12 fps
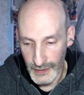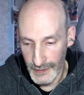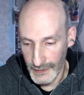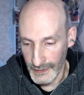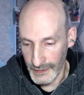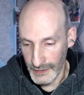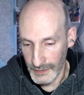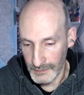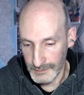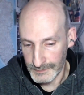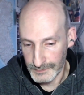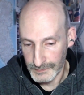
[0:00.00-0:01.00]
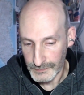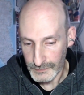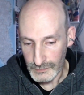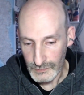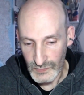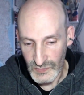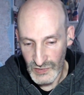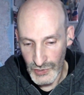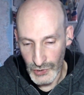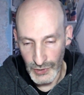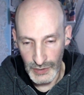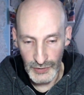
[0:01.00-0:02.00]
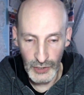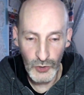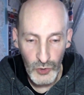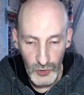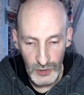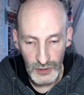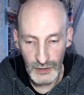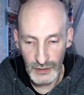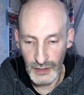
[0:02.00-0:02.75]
Uh, so the goal